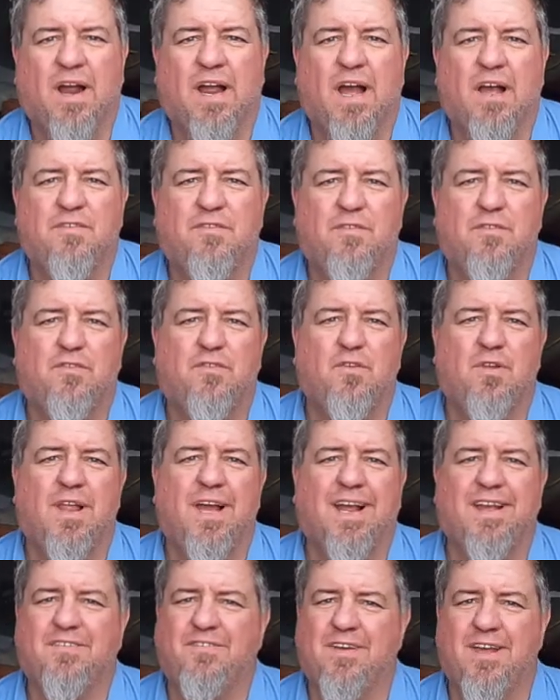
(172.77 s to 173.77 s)
right, guys, so
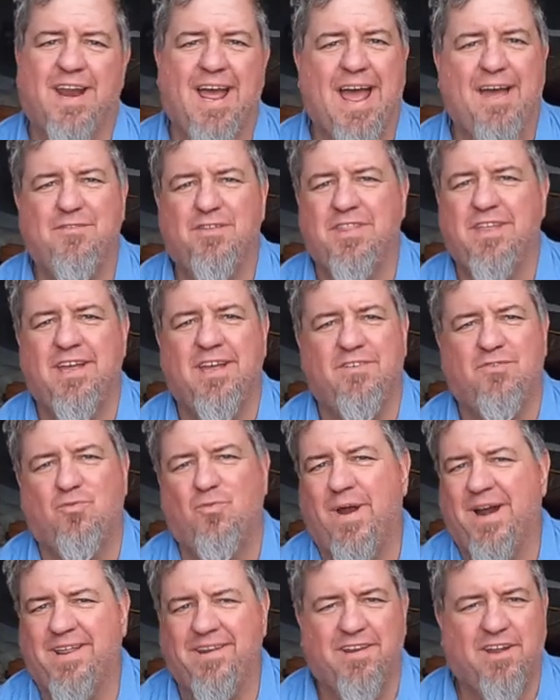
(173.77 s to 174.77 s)
like I said, everything is
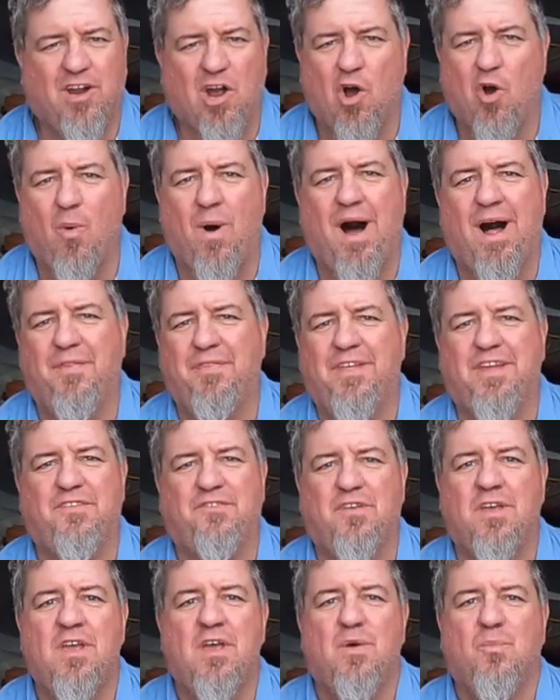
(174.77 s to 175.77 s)
ready to go on
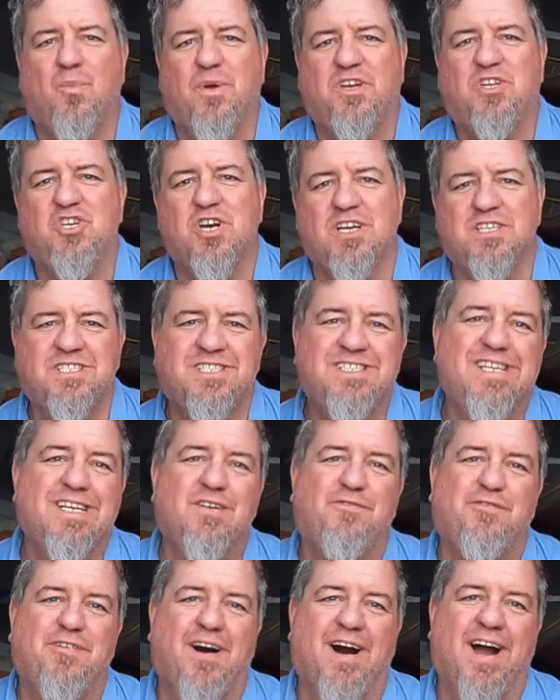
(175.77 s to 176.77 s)
this. We just need
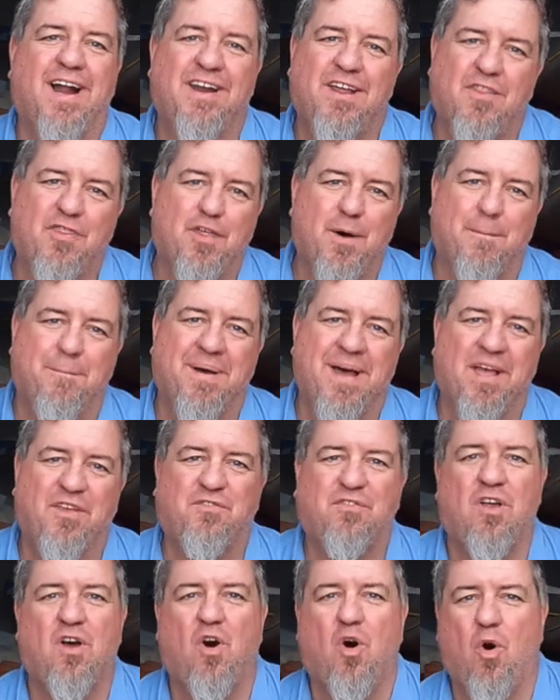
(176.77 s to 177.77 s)
to find the
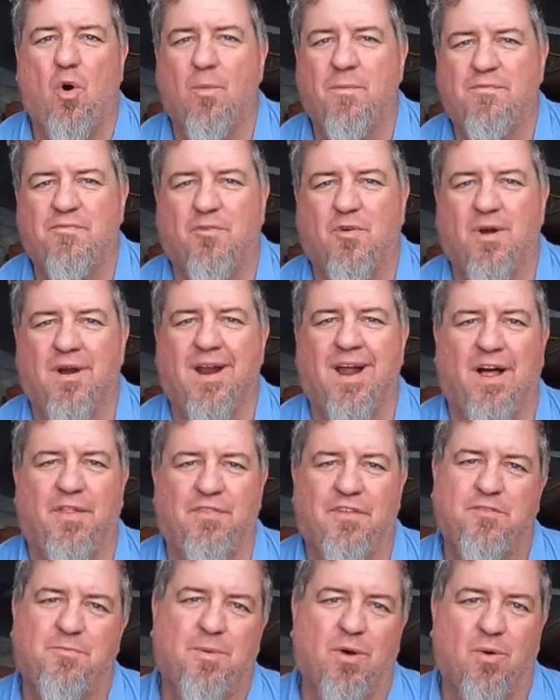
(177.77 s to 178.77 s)
best home for it on
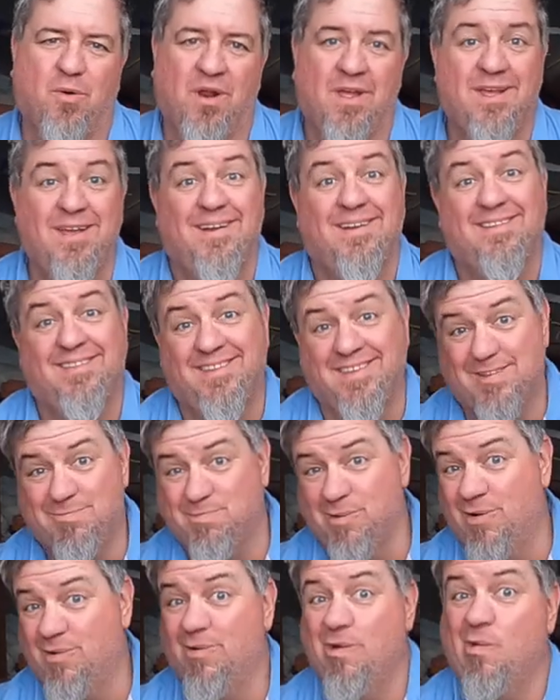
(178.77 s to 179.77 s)
this boat. This
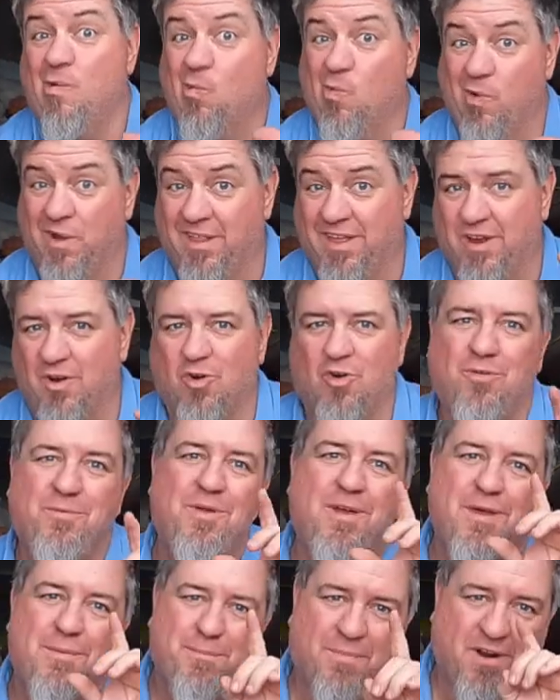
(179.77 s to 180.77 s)
boat, really old,
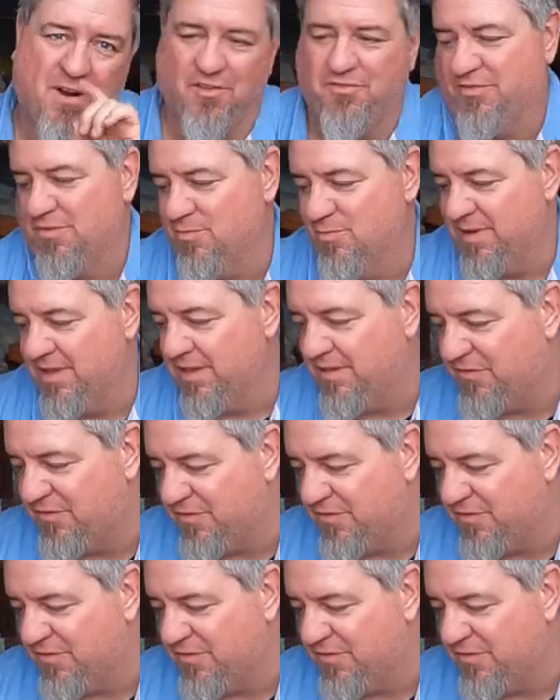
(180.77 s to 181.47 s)
but also really